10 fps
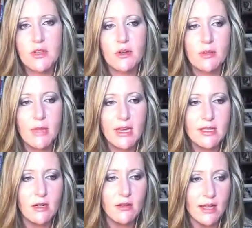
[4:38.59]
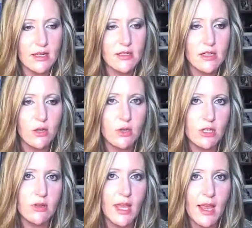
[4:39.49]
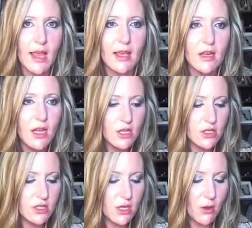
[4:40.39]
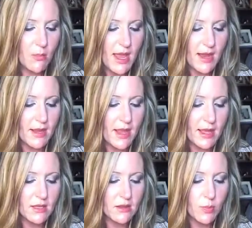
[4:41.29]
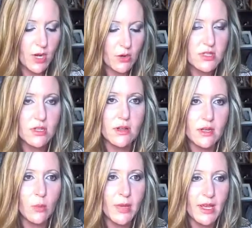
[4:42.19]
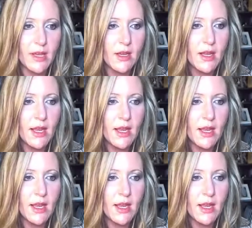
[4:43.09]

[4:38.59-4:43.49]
So it makes it a lot easier when you can just come back, edit the post a little bit,